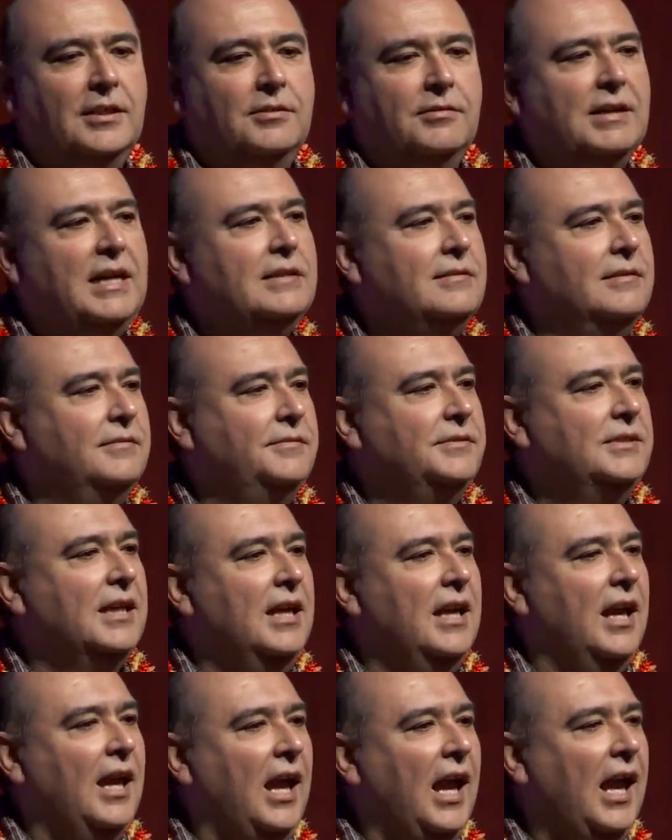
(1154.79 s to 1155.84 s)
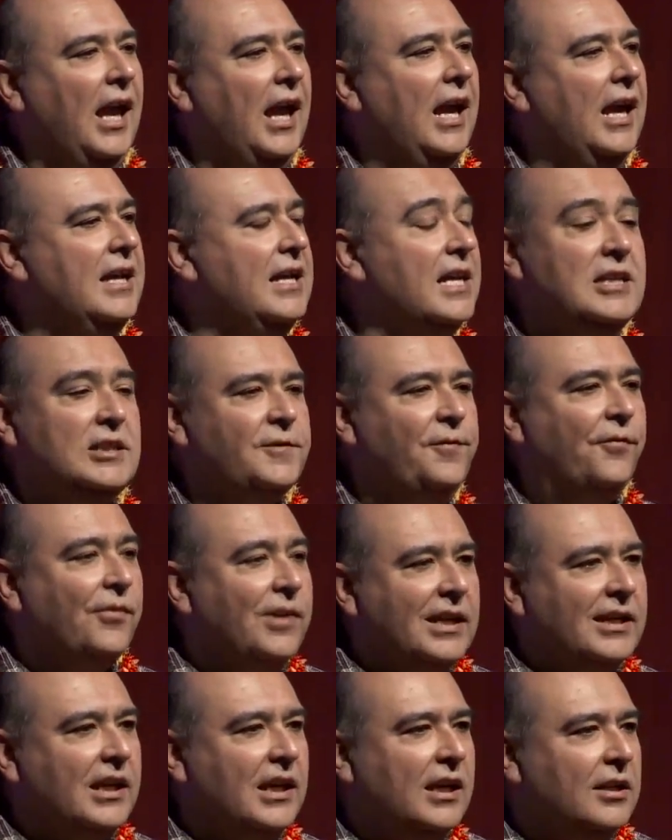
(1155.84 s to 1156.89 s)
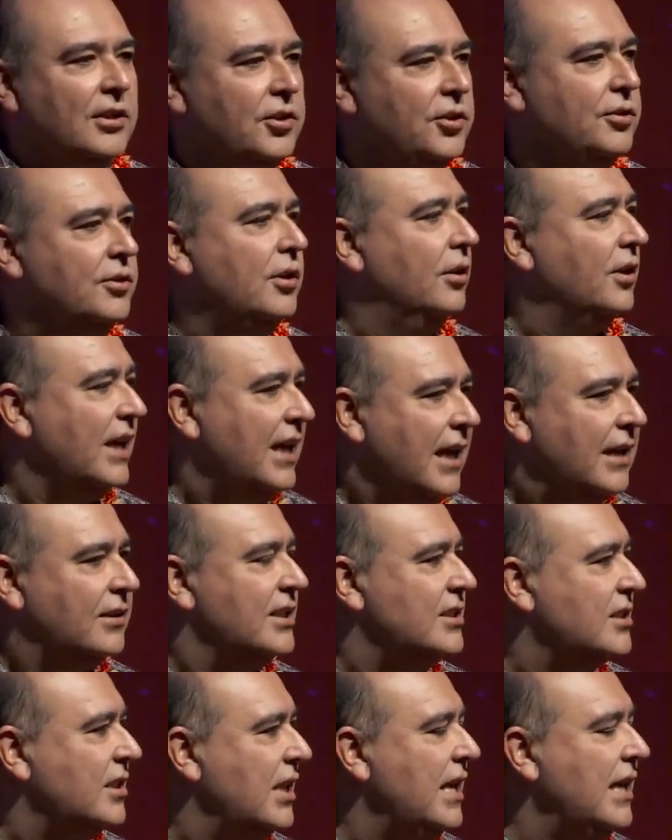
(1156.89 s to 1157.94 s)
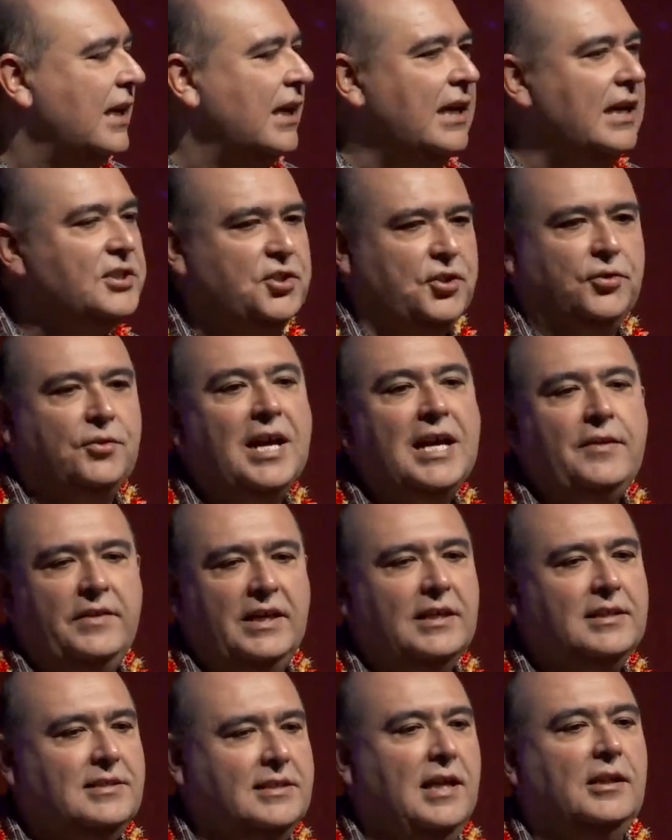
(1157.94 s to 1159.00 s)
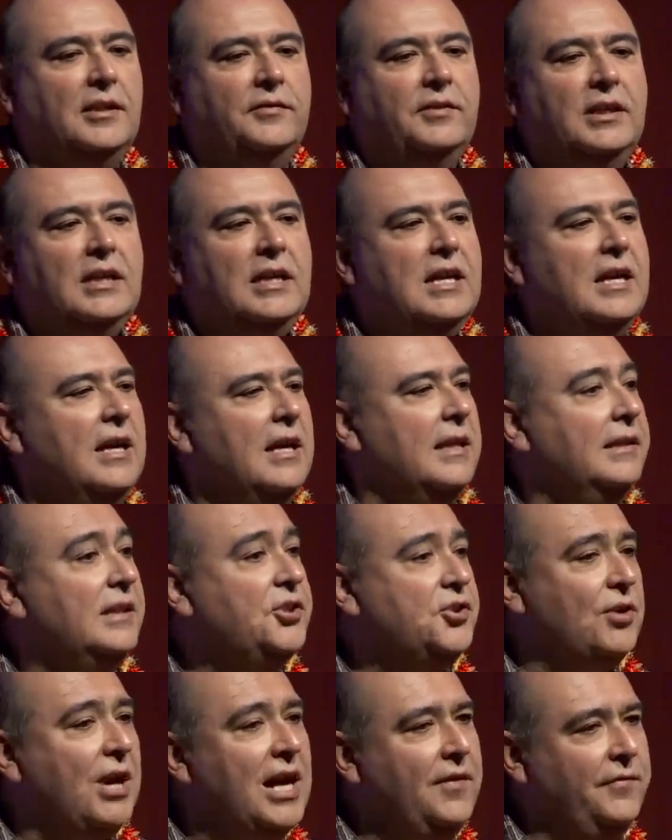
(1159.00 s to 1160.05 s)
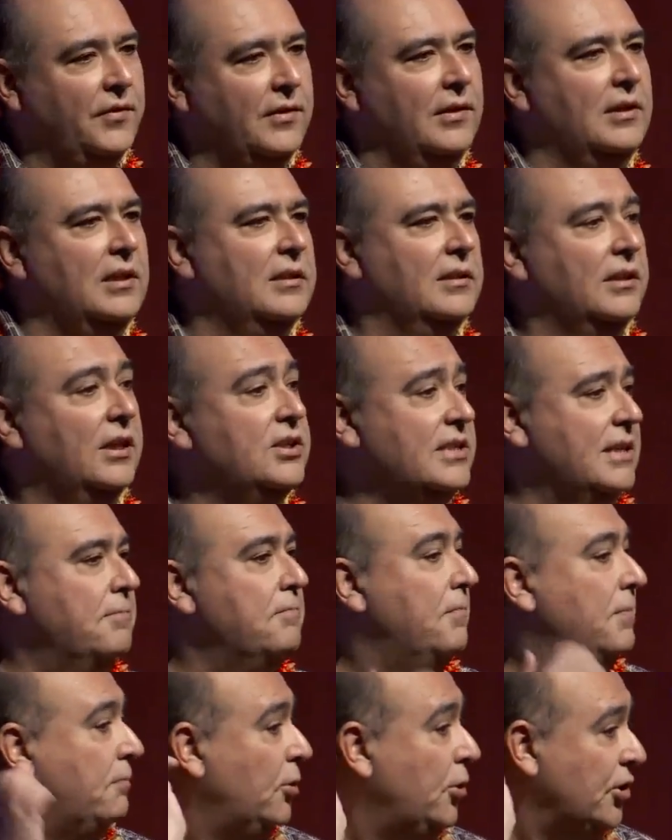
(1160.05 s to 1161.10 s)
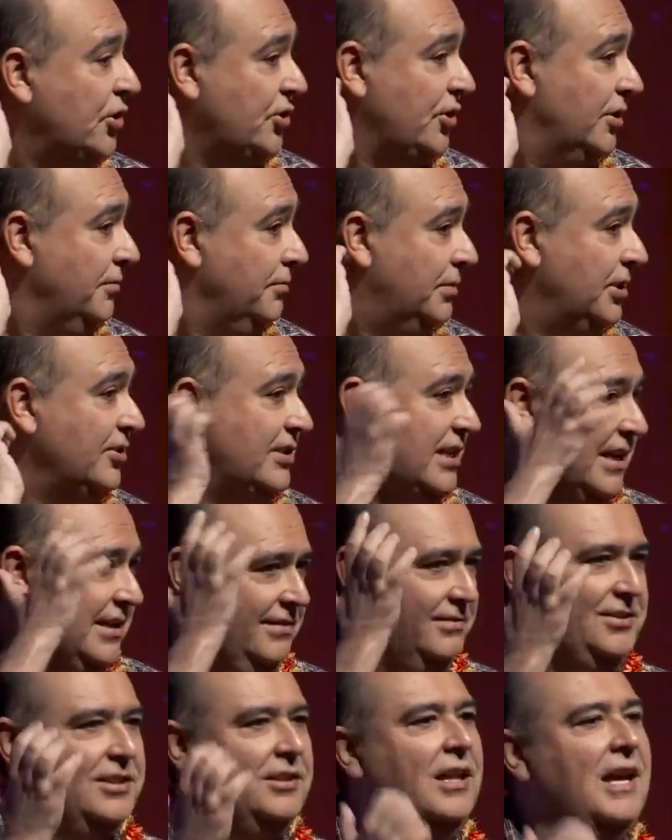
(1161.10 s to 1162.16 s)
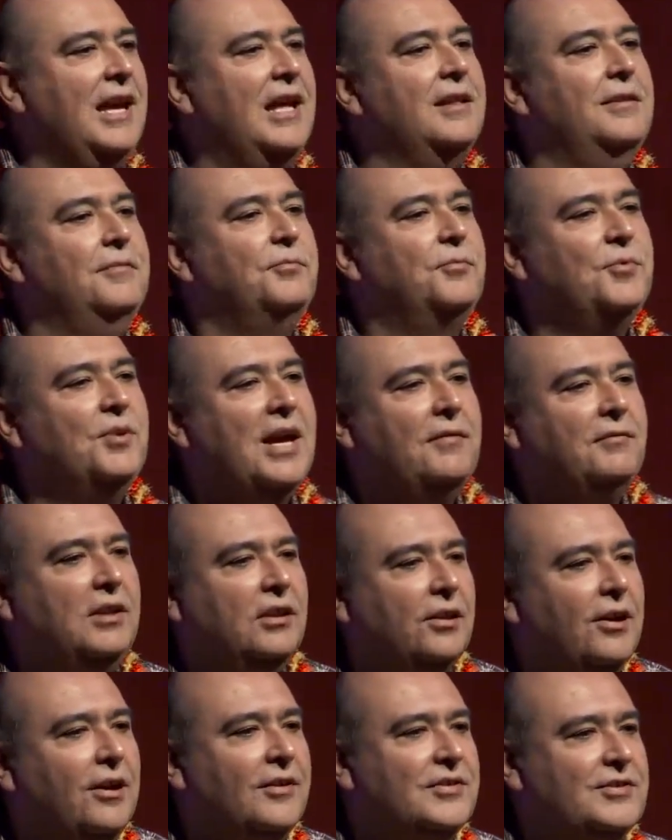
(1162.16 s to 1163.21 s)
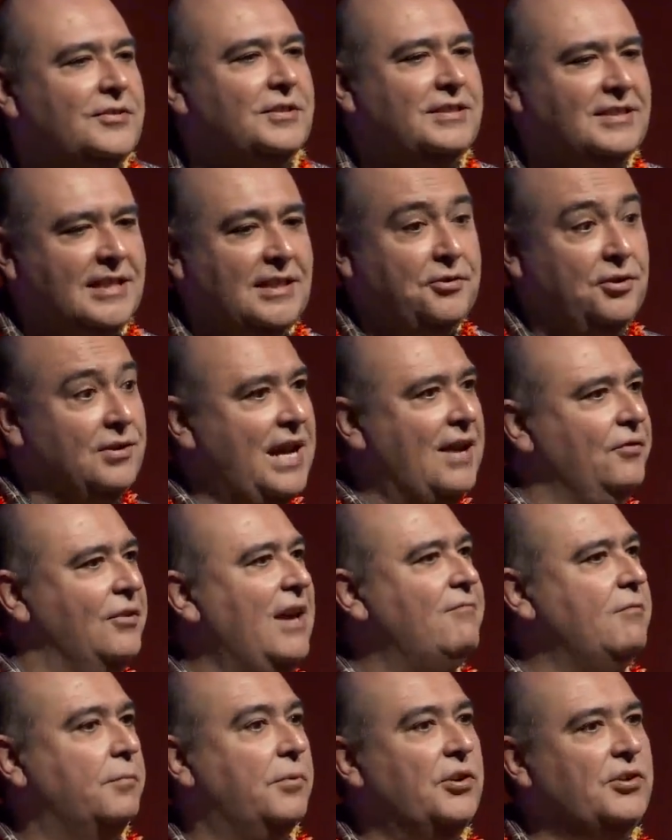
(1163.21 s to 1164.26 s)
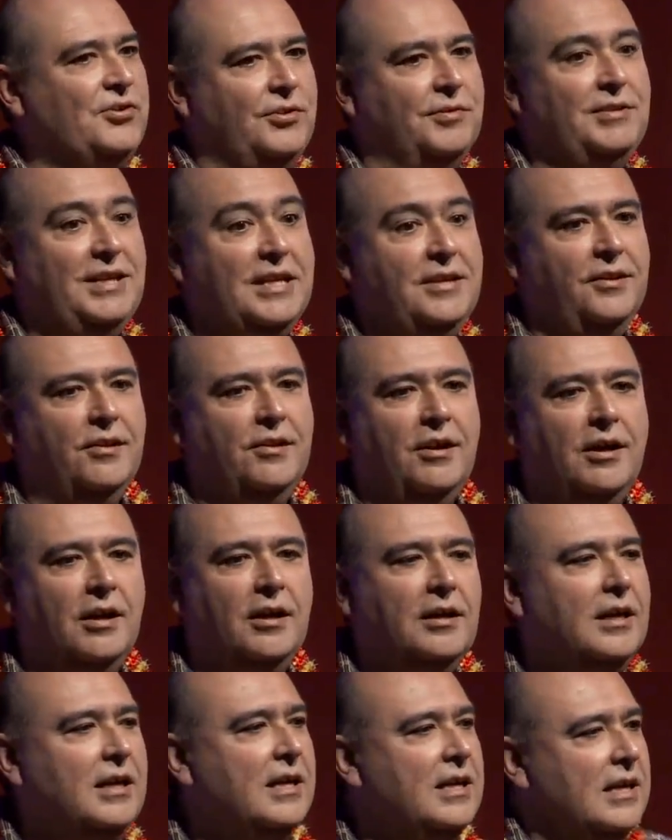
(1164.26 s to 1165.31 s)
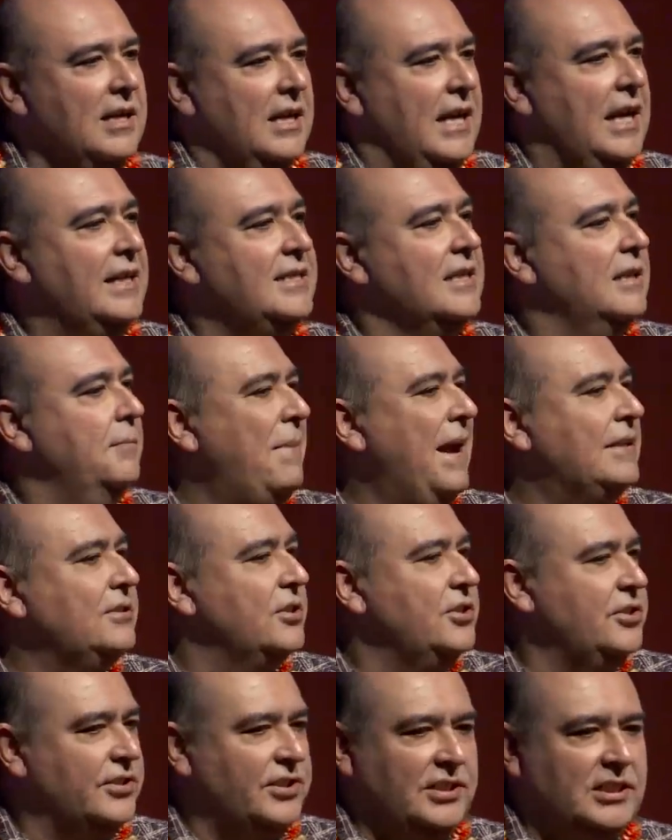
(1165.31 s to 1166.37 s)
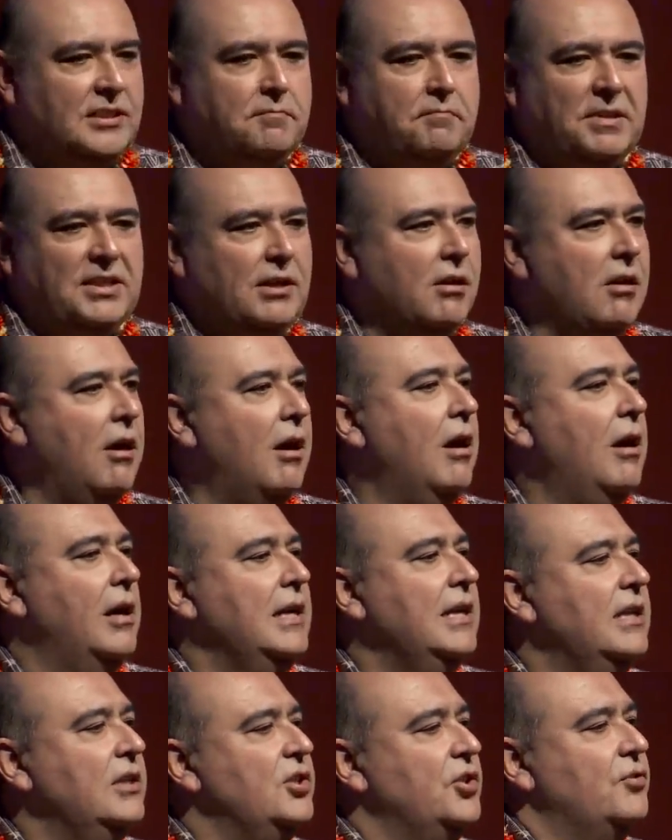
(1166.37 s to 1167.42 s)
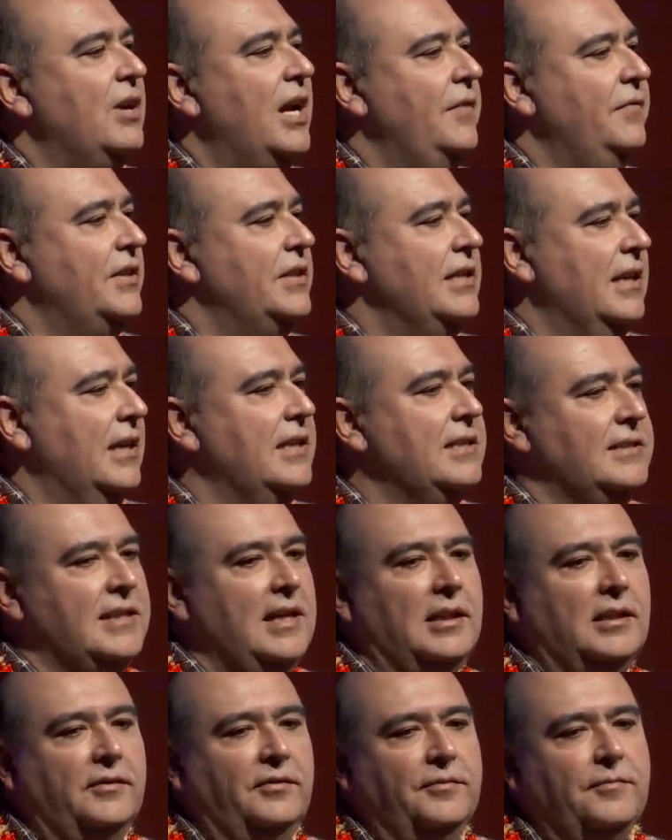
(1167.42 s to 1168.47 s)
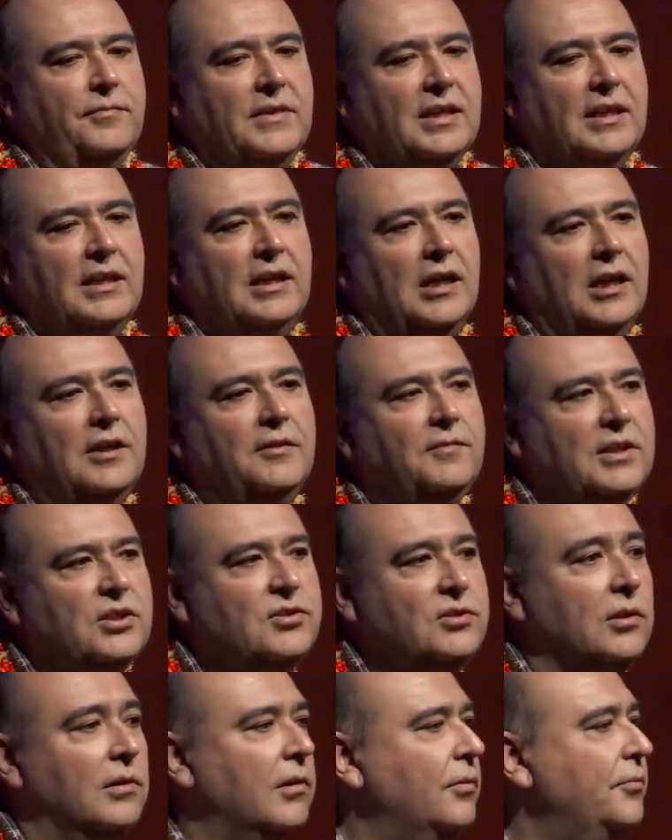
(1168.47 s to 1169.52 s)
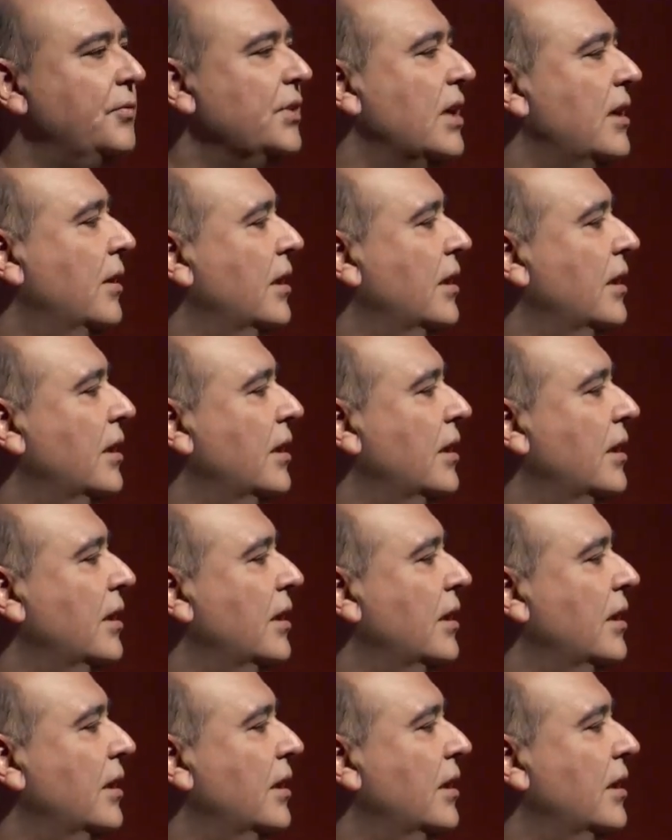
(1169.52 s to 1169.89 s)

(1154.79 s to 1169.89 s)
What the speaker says: right? And it's freaky. You're looking at this thing, it's driving itself. The driver, there's a person, because they still had to have the laws, it said you have to have a person in the car, it's in the passenger seat, but the car is driving itself. And so